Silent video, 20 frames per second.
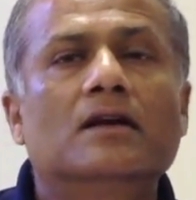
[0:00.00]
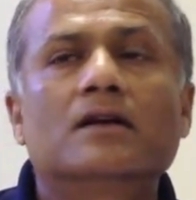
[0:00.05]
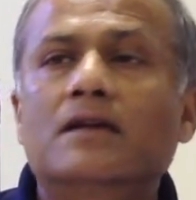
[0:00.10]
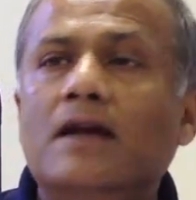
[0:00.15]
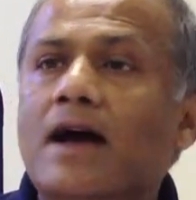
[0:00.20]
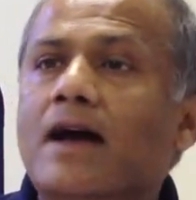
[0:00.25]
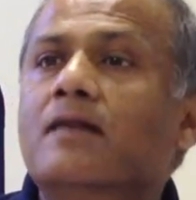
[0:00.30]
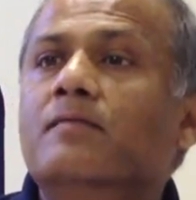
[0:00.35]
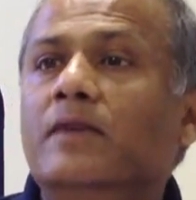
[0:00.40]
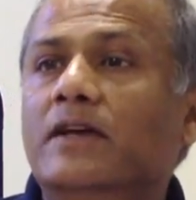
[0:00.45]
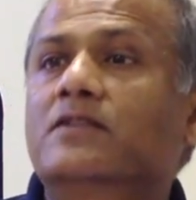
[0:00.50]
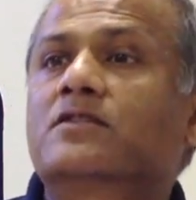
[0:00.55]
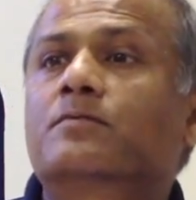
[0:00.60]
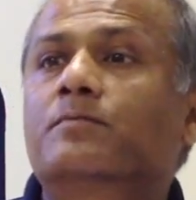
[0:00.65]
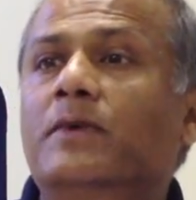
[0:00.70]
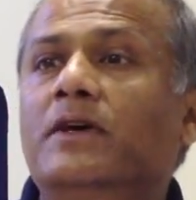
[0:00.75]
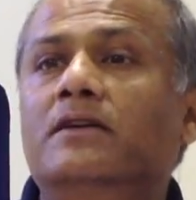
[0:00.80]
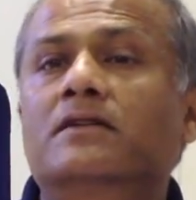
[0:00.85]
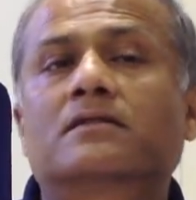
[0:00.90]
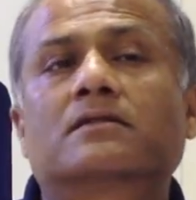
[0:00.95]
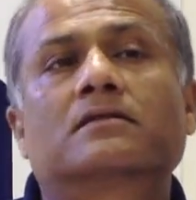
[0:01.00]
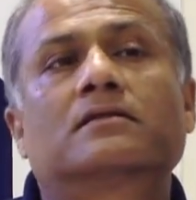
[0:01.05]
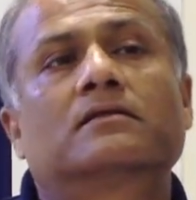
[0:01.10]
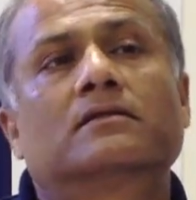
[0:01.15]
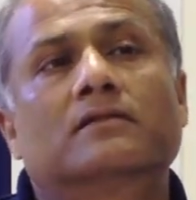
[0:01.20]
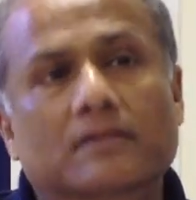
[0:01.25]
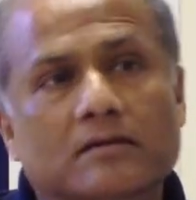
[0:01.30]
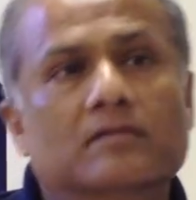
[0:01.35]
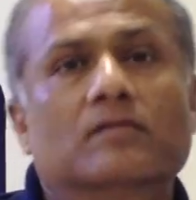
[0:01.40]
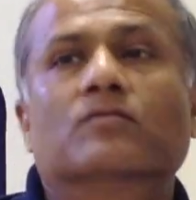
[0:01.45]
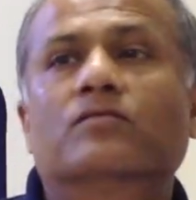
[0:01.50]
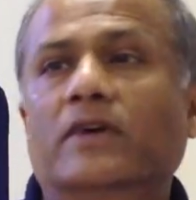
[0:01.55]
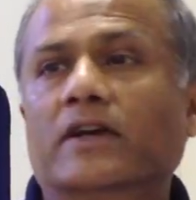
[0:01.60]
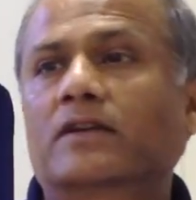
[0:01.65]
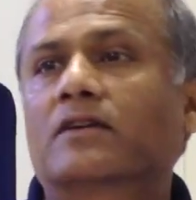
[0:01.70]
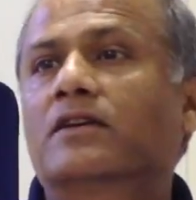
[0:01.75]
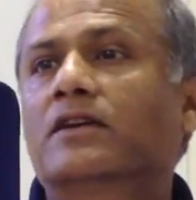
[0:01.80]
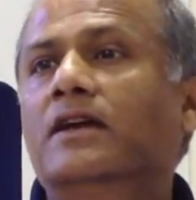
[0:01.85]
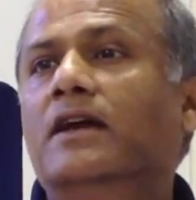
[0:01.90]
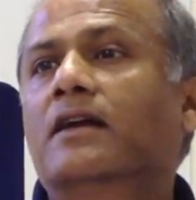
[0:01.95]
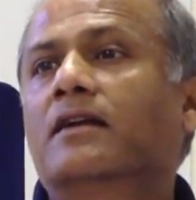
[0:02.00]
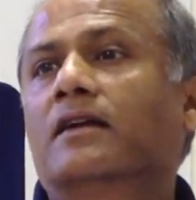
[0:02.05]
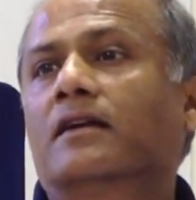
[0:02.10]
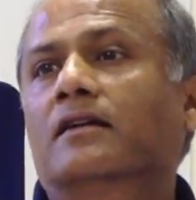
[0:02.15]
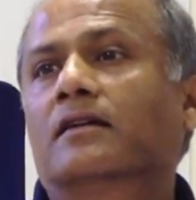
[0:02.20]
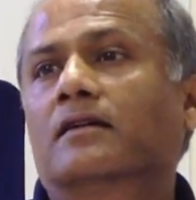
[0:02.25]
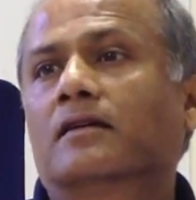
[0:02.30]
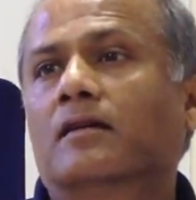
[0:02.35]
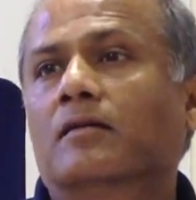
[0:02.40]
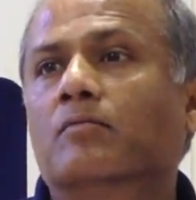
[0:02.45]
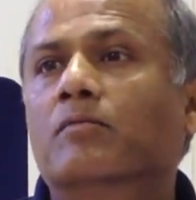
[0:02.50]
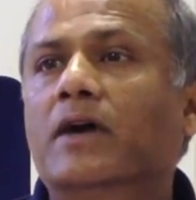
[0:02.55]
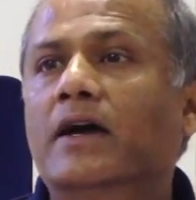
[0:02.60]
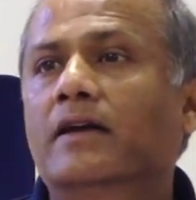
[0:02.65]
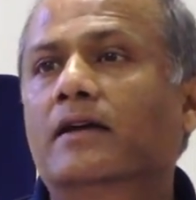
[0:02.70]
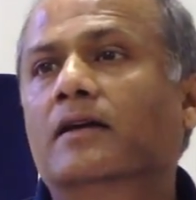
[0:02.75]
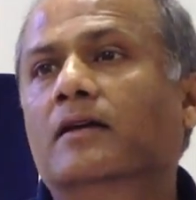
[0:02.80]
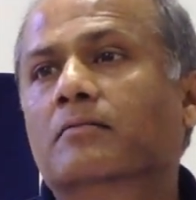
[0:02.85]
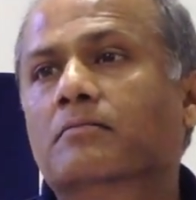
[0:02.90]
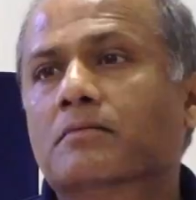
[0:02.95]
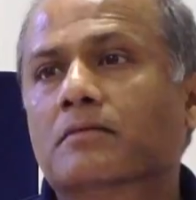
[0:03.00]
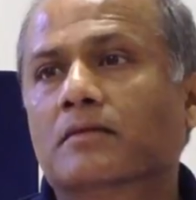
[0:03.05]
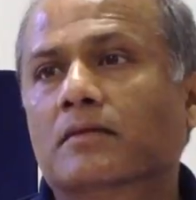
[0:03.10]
Time and space were created by Him.